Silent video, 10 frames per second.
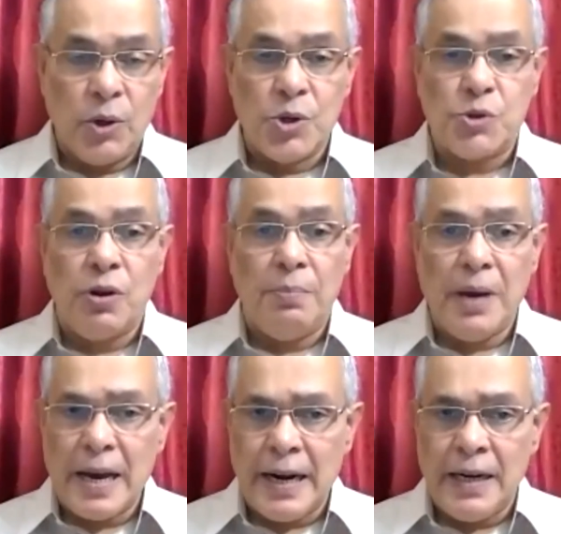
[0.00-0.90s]
Those who are
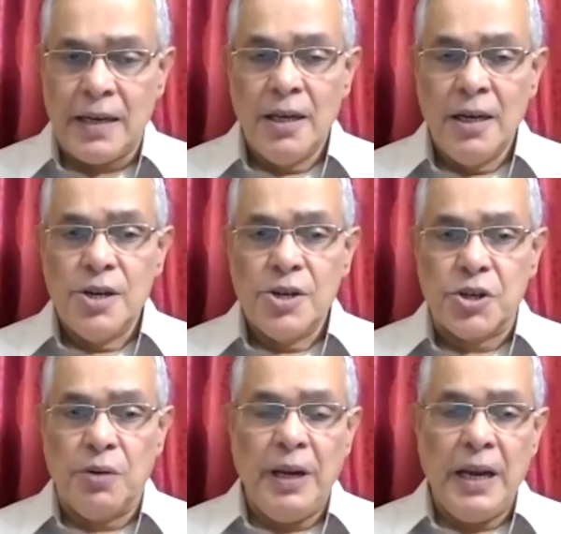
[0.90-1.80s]
married
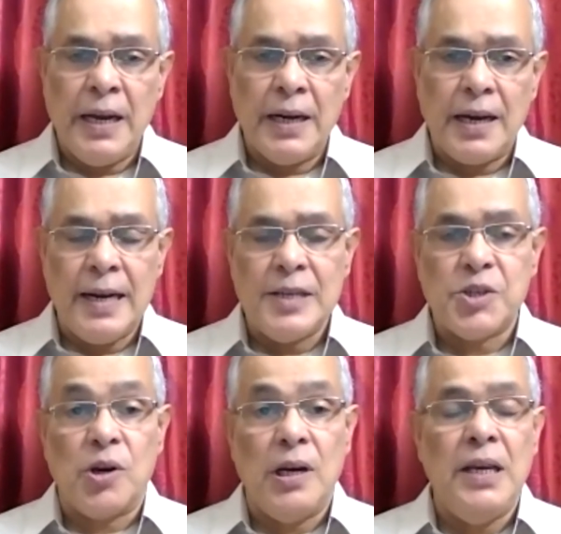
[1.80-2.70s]
should be
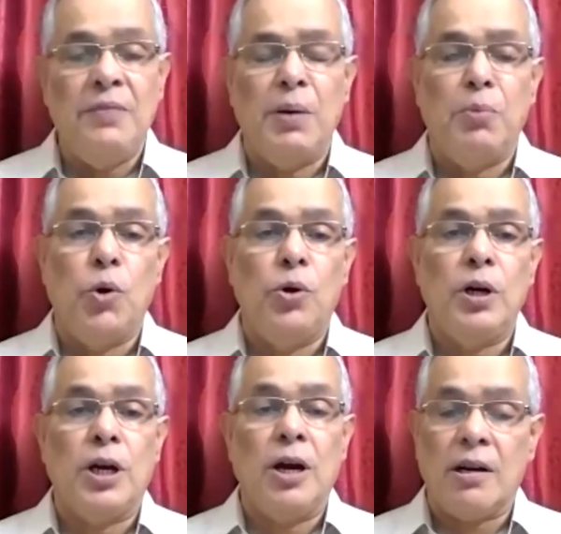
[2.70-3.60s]
encouraged to live a
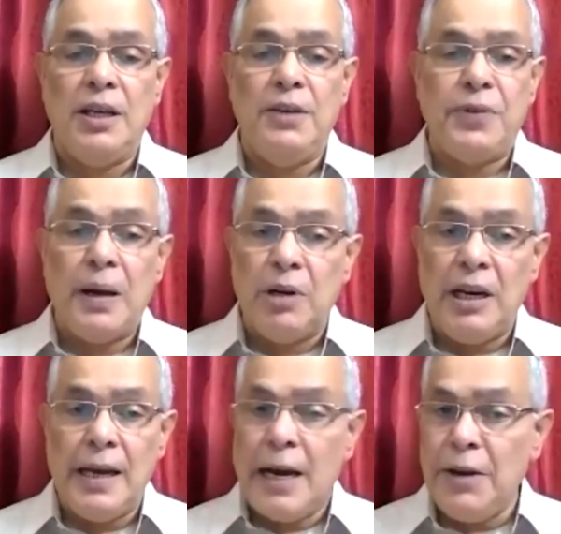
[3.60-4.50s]
more godly
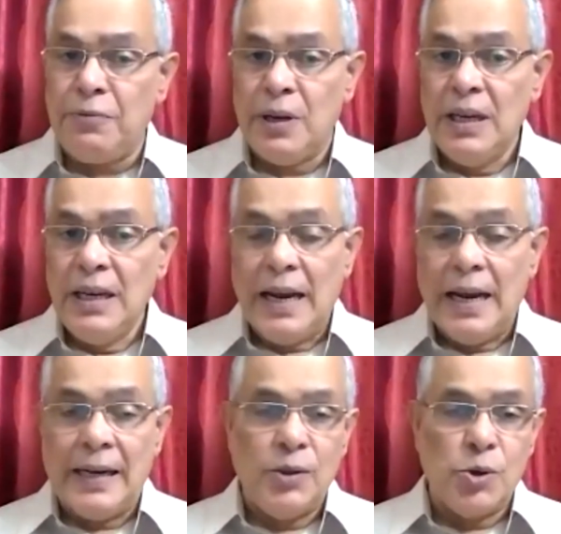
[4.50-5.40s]
family life.
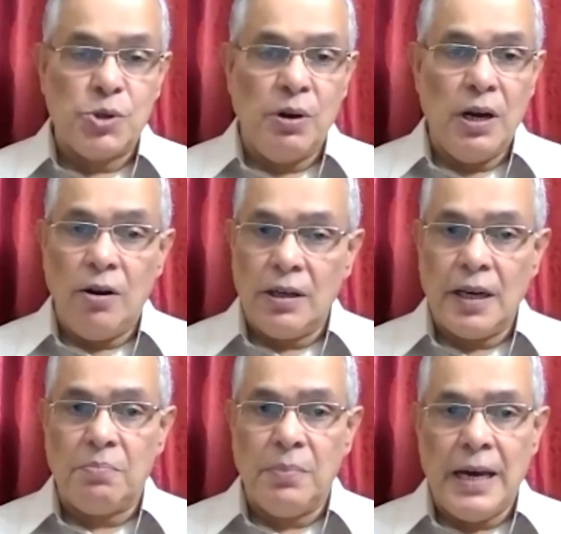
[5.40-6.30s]
And those who are not
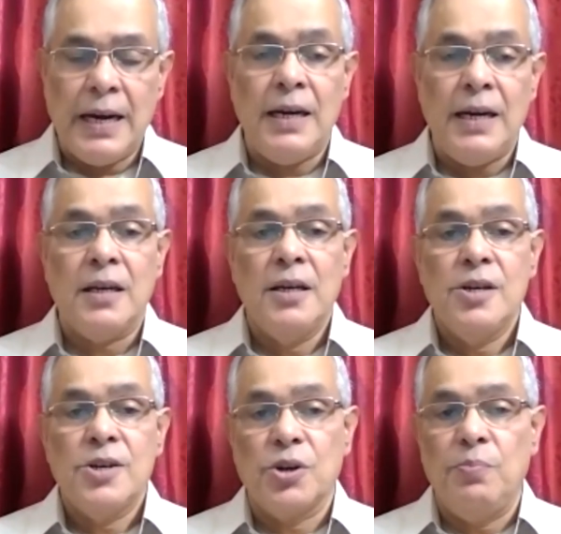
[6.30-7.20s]
yet married
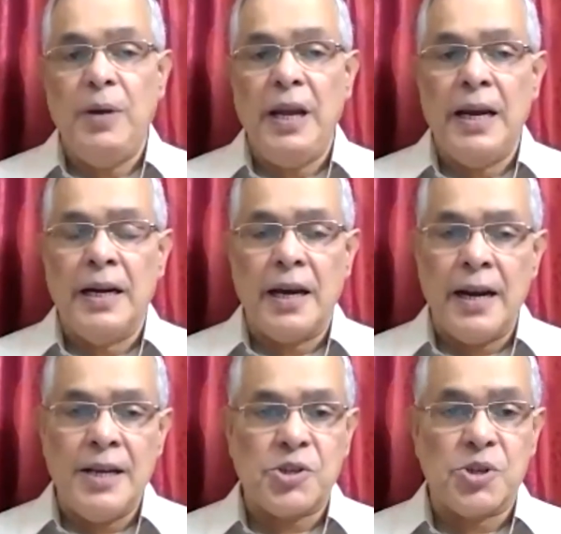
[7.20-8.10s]
should be
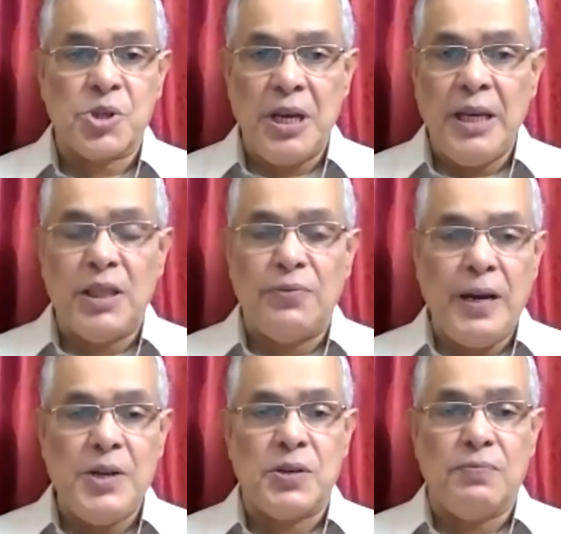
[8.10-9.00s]
encouraged to seek the
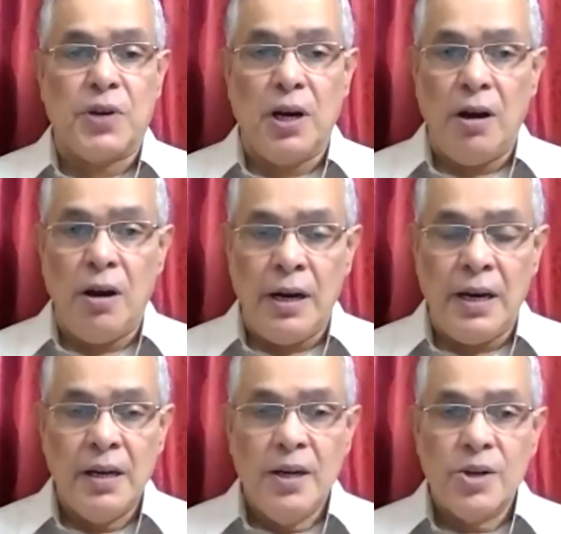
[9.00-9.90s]
face of
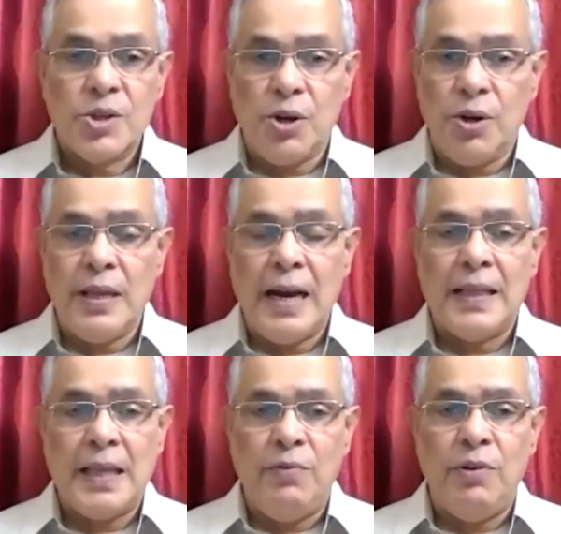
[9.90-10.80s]
God so
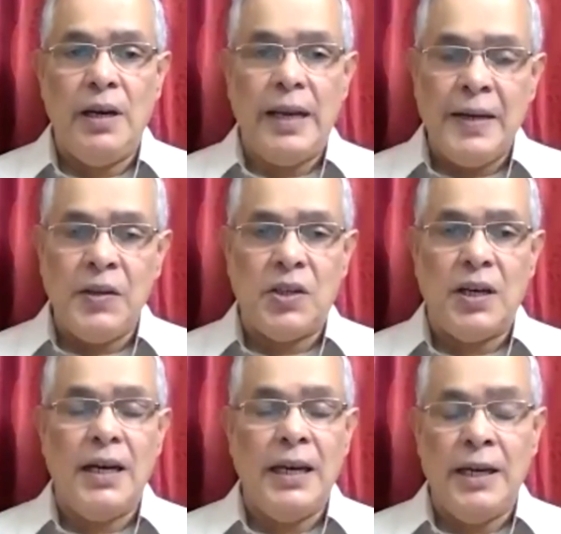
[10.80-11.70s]
that they will
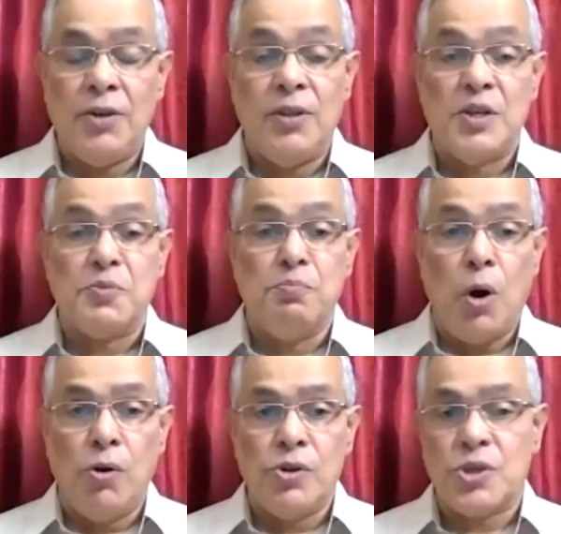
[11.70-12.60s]
enter into this
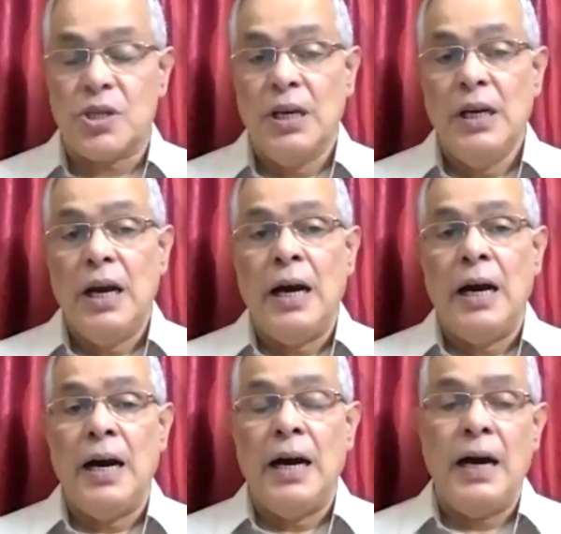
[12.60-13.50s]
most
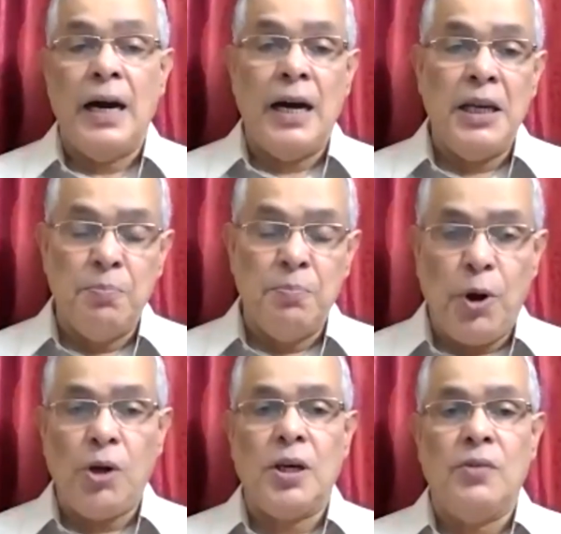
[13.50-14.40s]

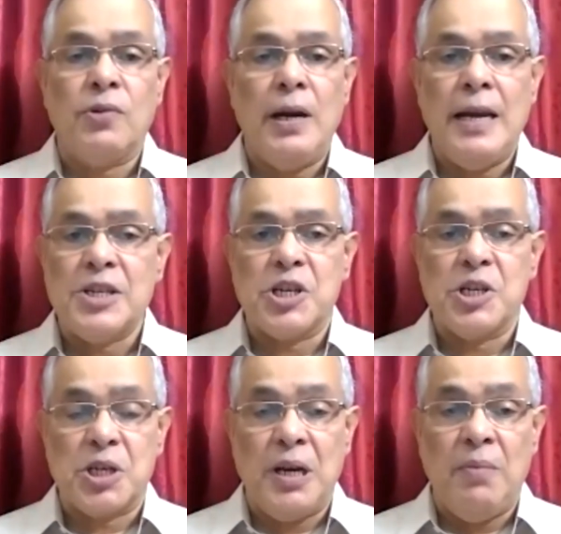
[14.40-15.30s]
important
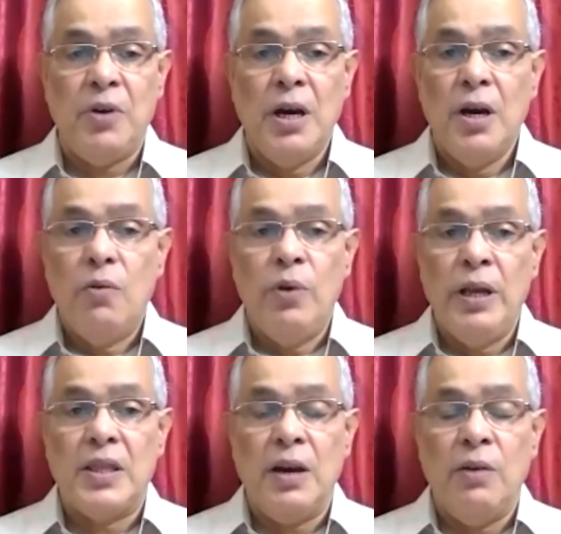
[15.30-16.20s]
relationship
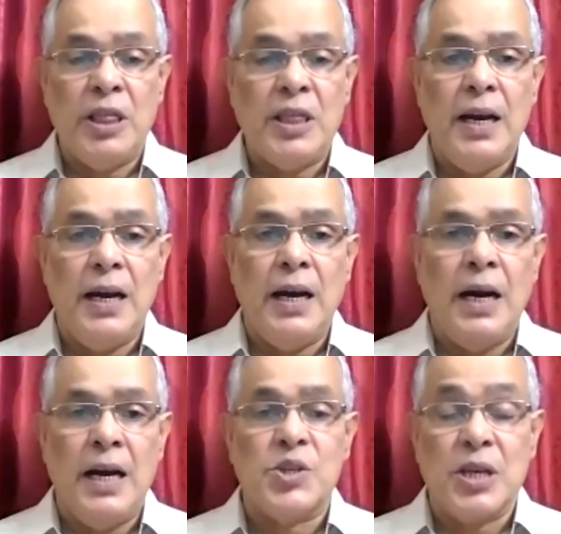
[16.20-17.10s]
with
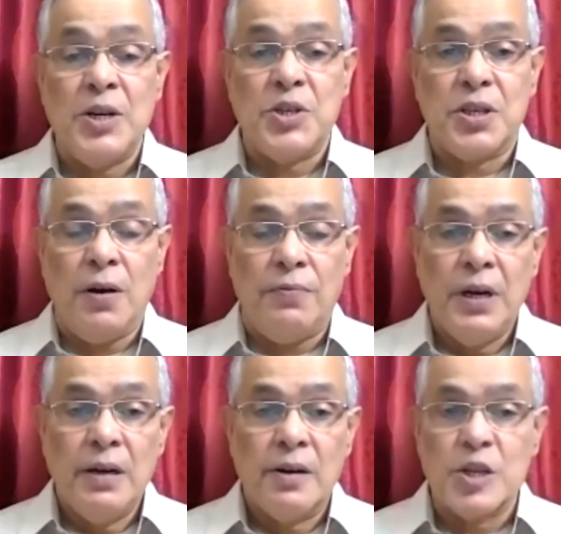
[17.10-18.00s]
a sense of
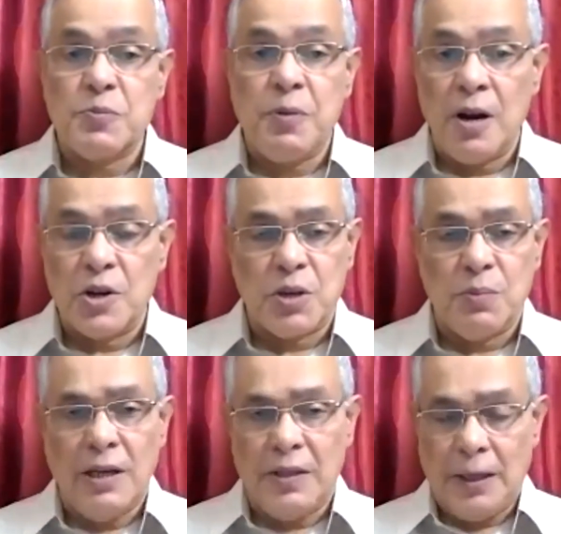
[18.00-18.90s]

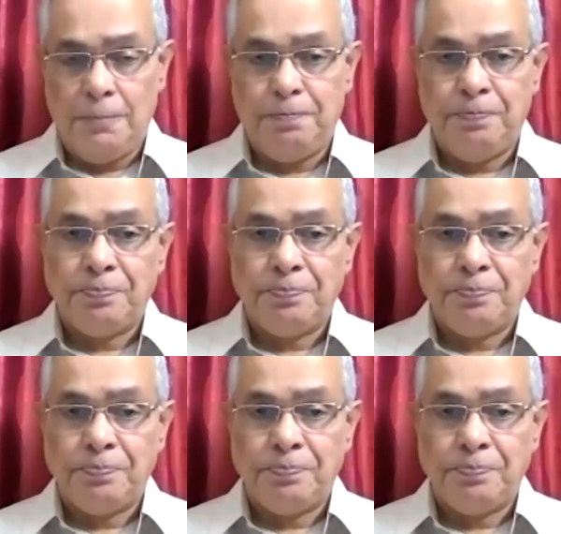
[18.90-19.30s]
responsibility.